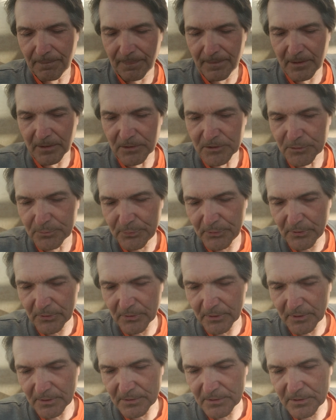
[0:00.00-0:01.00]

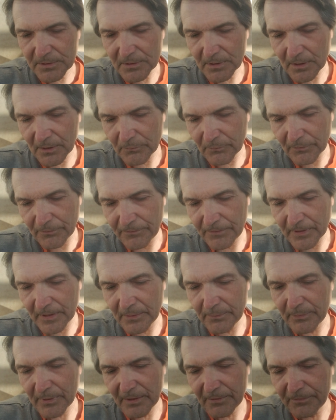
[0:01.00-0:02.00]
experience and
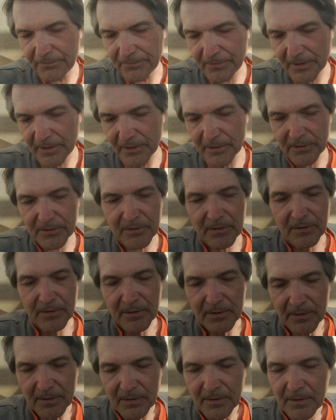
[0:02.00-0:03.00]
refined by fire,
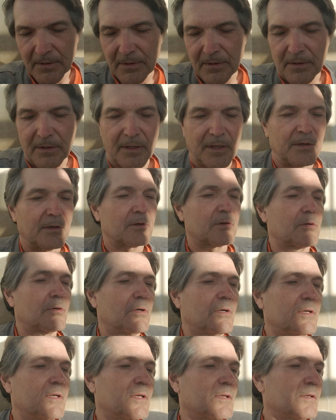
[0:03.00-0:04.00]
and
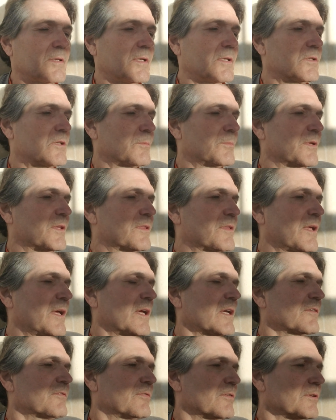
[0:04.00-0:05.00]
accordingly to be
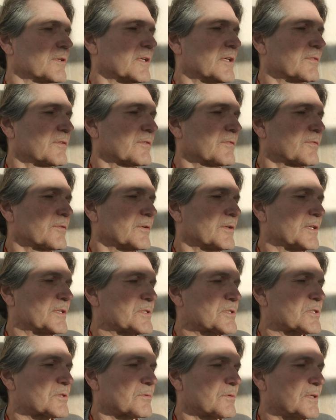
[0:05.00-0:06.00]
thankful even for
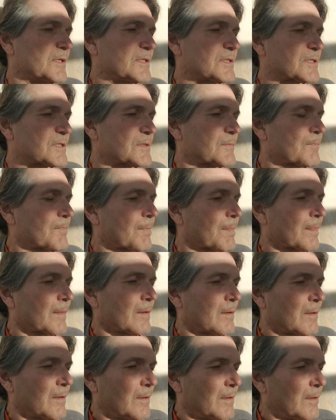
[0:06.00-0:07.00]
injuries.
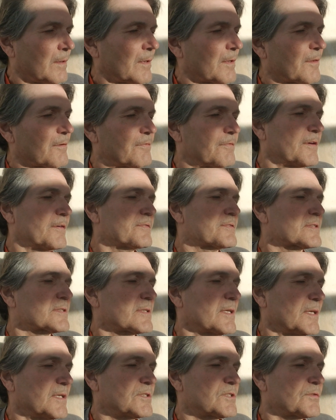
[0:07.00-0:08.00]
The fifth
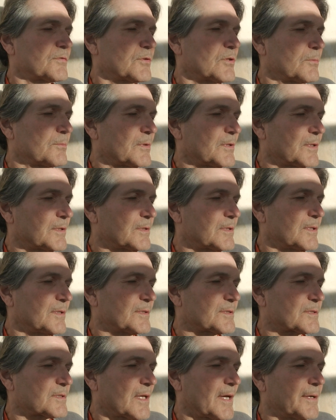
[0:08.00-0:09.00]
stage of humility
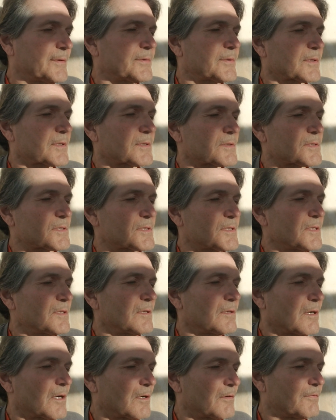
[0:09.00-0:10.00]
is not to
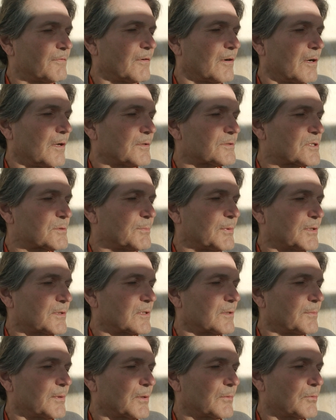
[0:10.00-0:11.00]
conceal our faults, but
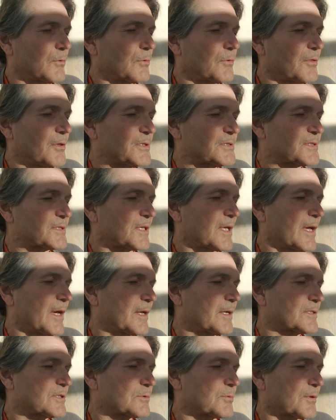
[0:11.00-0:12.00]
to be ruthlessly
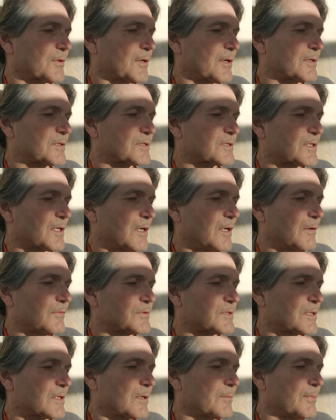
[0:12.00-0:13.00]
honest with
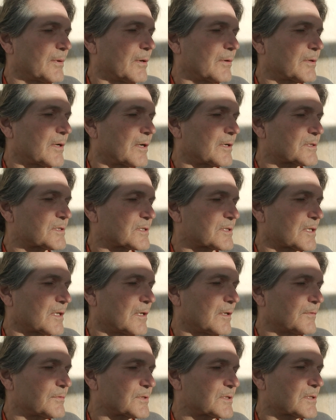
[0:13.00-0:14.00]
ourselves and about
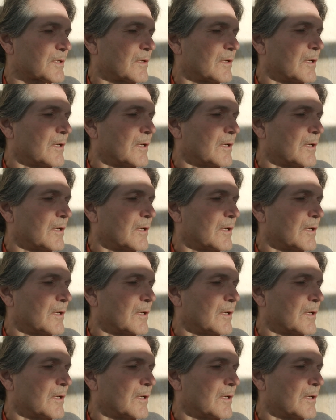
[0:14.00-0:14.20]
ourselves.